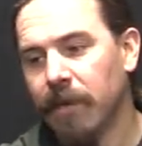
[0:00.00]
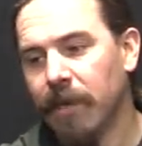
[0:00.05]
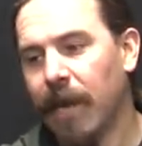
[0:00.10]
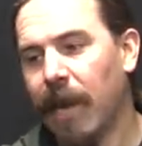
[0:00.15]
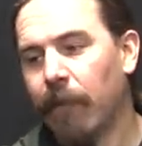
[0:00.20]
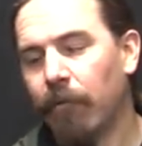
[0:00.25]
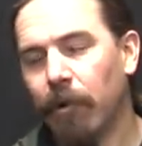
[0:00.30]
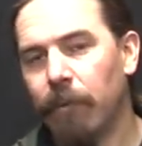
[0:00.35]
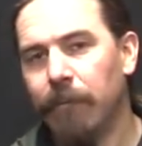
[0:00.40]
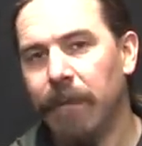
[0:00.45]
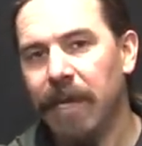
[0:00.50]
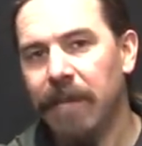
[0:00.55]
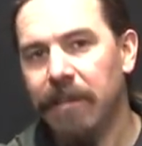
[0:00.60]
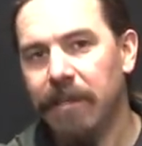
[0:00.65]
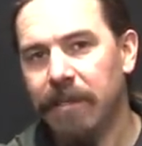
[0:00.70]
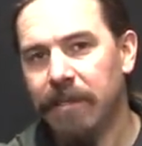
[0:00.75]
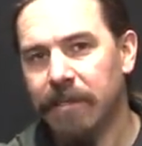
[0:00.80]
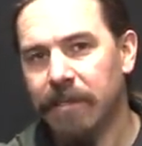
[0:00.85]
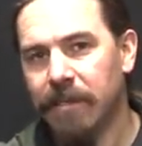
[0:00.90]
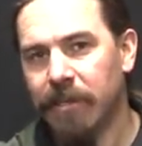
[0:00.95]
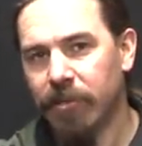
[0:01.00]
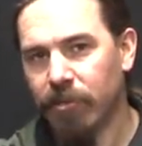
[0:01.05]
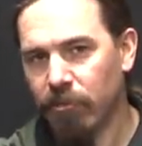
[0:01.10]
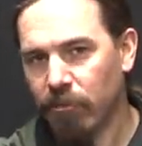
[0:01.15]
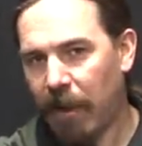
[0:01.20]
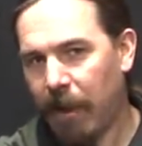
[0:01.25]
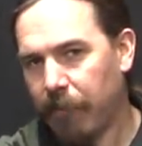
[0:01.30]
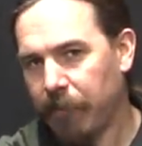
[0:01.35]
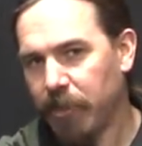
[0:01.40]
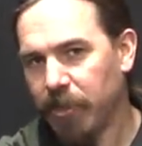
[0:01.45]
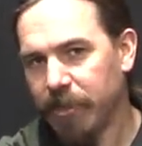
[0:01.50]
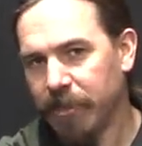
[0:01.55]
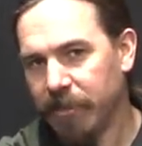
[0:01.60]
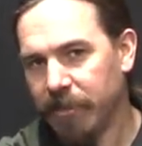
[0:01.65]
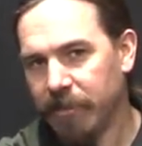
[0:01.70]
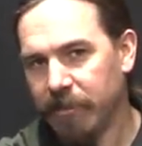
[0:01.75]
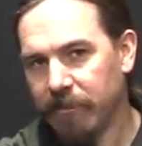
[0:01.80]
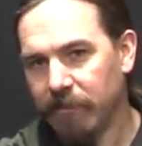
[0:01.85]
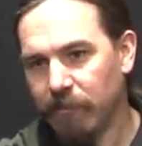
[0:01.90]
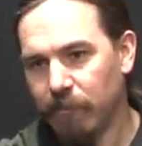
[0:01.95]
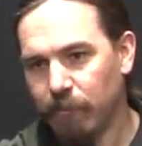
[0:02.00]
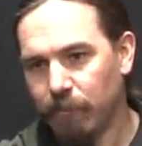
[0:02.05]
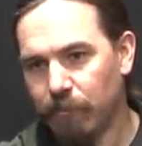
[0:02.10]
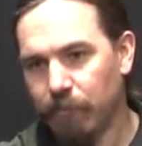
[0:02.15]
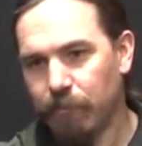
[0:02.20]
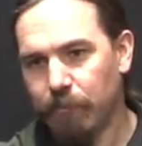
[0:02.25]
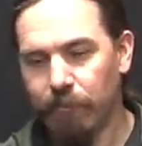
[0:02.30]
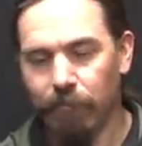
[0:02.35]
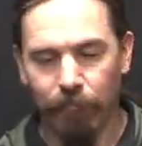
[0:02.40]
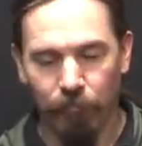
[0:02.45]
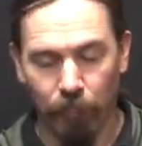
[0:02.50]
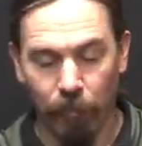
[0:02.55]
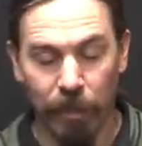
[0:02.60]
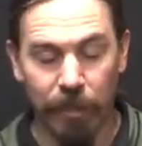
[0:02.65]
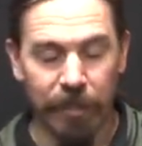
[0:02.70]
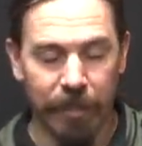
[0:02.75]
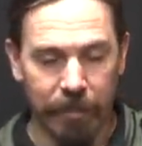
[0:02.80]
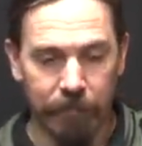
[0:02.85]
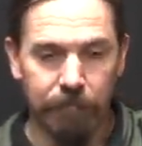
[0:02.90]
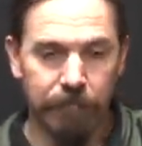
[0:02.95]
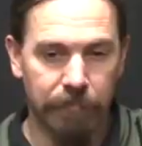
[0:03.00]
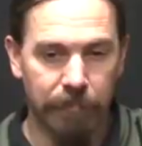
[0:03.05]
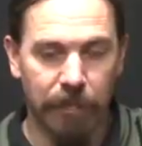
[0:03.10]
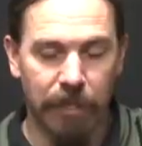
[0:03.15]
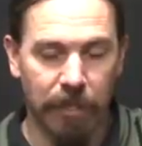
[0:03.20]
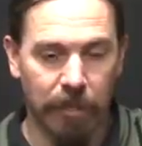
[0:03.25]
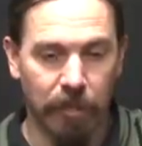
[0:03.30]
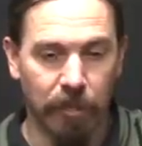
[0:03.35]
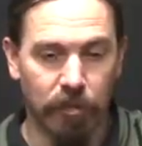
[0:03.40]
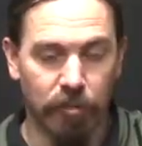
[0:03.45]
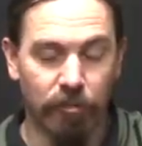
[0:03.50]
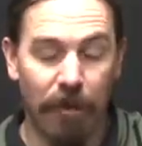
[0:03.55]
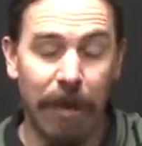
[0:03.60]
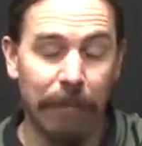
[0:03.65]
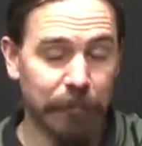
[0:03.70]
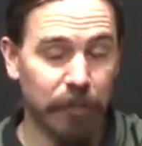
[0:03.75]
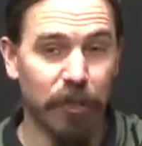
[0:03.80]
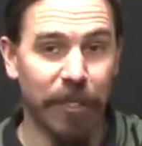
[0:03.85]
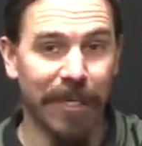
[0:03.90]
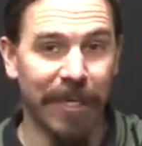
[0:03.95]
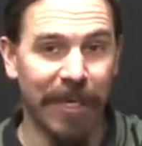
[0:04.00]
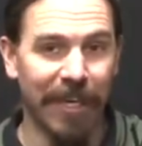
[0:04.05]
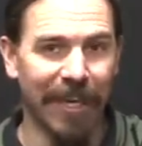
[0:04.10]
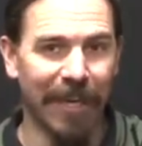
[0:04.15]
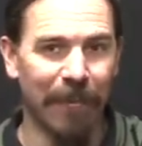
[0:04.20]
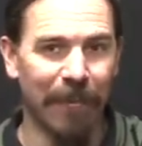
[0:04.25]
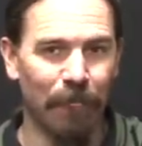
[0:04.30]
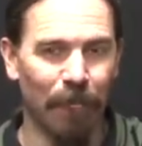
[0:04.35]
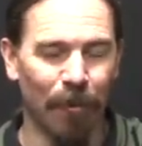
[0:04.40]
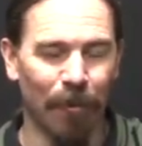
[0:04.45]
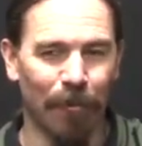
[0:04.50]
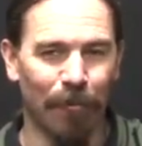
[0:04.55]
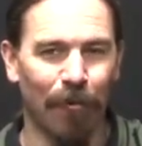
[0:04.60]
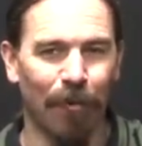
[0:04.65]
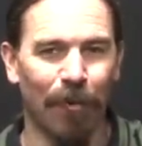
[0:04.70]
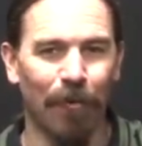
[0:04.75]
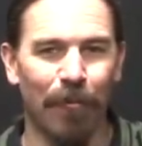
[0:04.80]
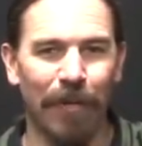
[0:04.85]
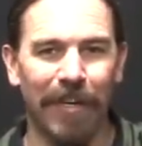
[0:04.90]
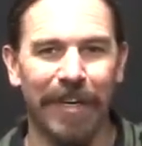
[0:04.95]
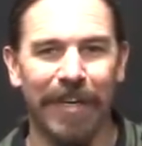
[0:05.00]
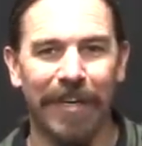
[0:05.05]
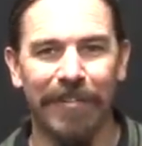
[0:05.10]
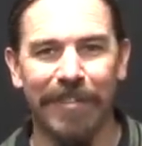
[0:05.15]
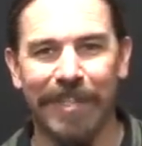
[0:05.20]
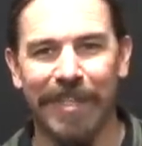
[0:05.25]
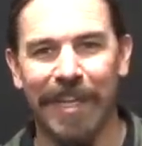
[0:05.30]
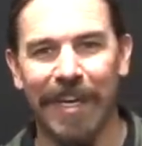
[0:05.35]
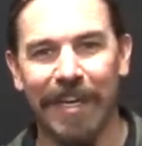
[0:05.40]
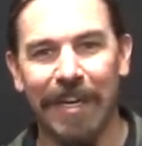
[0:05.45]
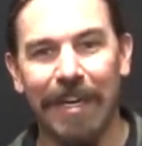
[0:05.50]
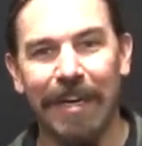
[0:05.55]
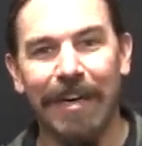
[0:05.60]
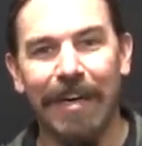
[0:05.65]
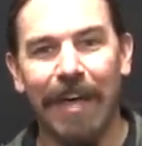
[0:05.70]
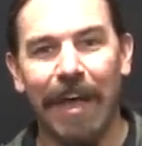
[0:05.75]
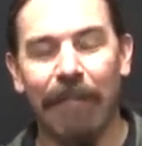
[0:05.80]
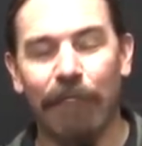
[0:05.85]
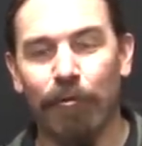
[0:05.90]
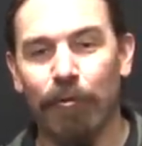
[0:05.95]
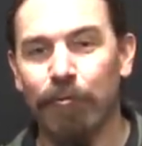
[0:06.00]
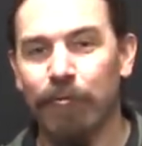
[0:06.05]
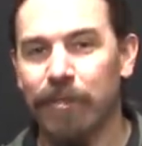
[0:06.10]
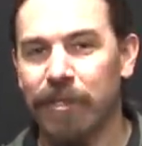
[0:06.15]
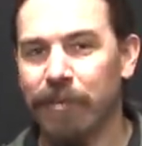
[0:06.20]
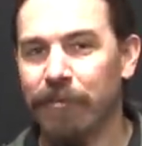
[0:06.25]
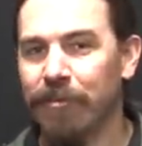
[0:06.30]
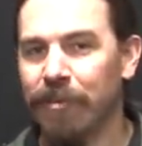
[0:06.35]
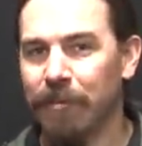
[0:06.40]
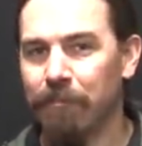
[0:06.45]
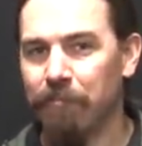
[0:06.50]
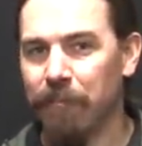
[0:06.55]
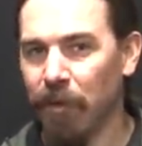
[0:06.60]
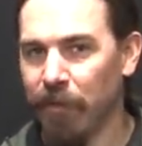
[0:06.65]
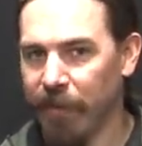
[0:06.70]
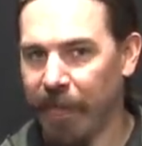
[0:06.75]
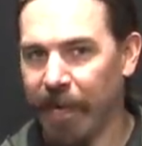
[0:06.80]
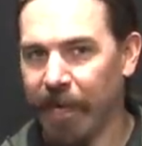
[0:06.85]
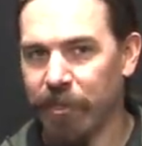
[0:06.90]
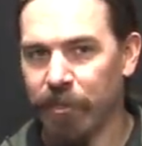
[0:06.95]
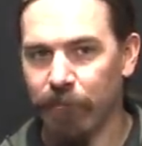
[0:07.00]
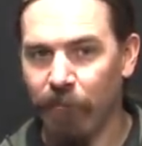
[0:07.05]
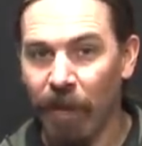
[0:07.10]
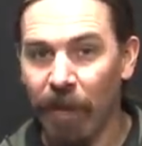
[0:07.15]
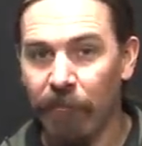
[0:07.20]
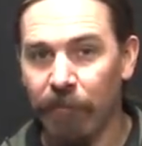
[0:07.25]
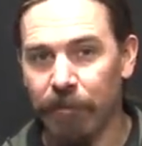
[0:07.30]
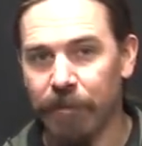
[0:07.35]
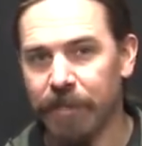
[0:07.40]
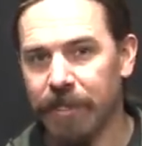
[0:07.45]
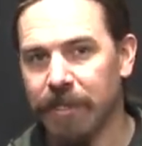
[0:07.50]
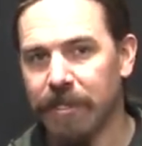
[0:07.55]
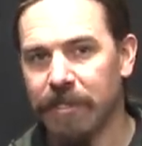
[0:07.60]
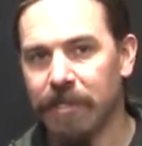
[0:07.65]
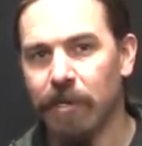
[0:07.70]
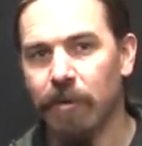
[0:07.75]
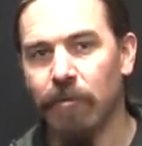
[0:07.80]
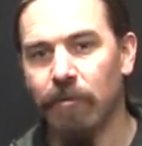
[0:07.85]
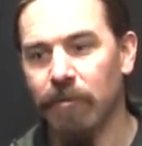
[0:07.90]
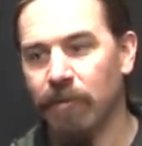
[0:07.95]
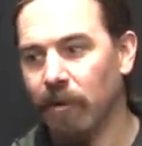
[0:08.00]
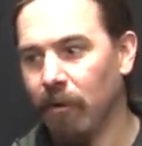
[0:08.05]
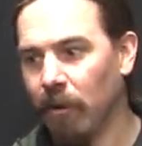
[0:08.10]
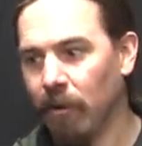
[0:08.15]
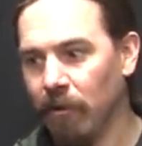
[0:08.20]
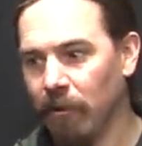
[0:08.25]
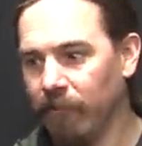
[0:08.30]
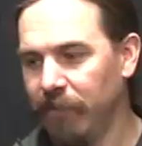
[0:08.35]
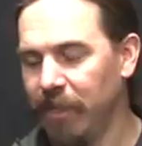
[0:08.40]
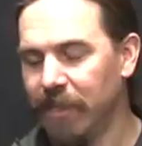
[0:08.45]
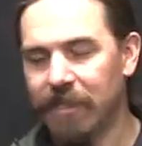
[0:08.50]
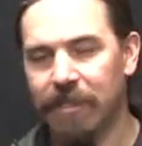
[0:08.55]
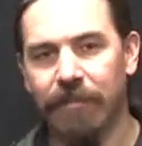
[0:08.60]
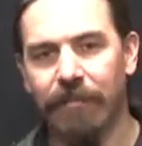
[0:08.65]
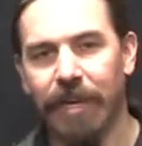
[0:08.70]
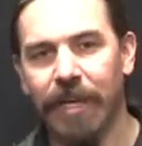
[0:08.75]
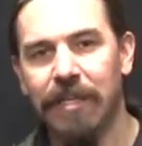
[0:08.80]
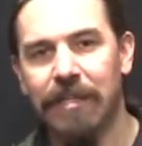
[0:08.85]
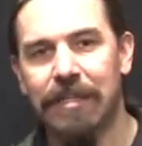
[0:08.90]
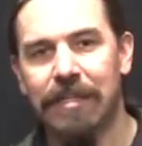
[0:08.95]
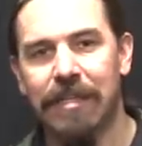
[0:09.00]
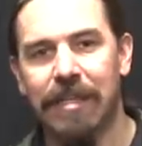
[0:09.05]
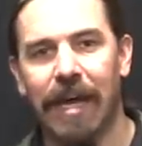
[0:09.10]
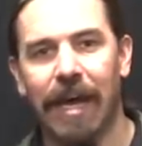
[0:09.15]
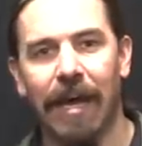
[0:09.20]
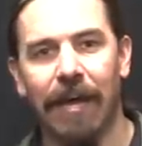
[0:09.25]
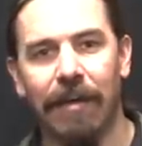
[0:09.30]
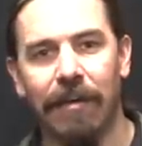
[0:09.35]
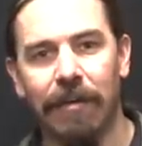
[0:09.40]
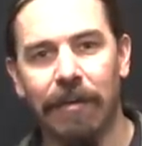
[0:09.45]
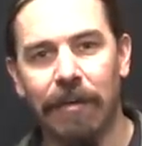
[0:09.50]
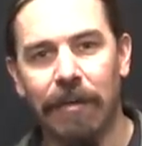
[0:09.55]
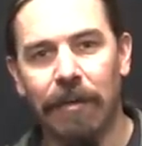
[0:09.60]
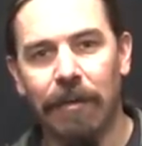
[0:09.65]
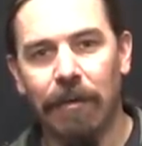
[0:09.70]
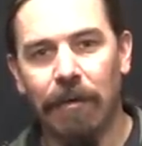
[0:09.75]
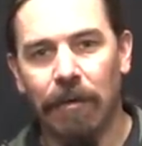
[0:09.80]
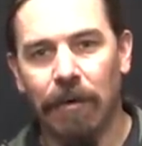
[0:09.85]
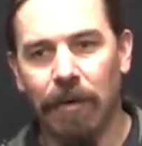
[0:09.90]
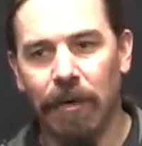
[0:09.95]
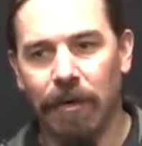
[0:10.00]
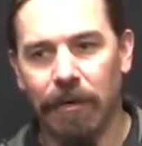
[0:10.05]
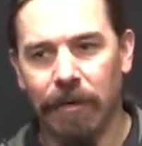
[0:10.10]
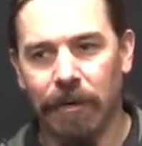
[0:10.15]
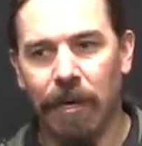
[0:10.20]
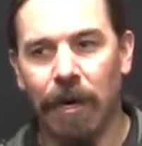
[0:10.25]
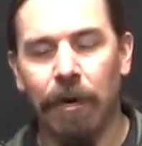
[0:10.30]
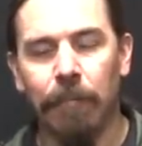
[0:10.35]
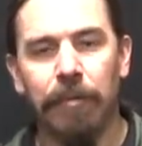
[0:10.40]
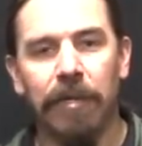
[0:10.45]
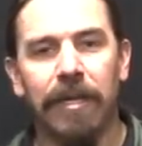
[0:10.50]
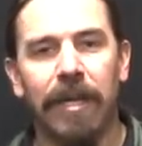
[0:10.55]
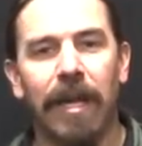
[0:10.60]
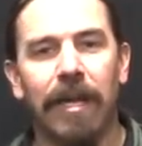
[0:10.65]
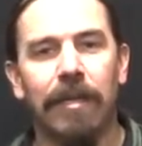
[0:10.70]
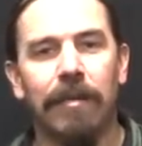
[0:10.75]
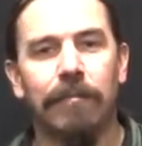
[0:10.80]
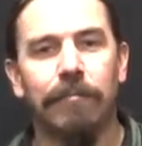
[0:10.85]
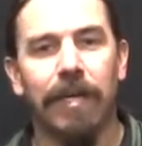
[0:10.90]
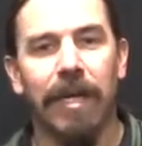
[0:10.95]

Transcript: Now what made these contraptions really contraptiony in World War One was that everyone was using bolt-action rifles, and so all of these devices had a complicated